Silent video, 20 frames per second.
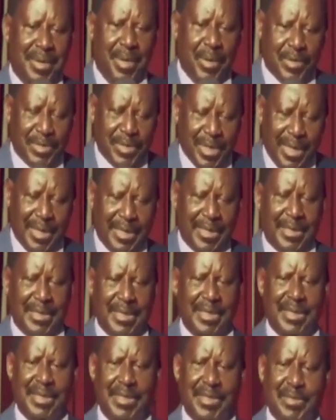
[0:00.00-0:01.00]
bauxite,
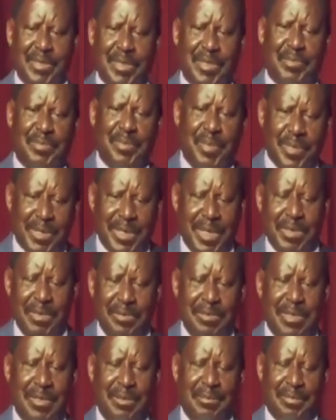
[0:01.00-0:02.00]
you export
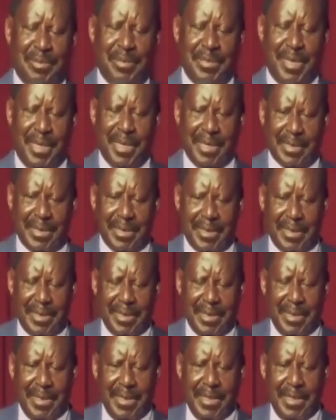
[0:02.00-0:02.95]
aluminium products.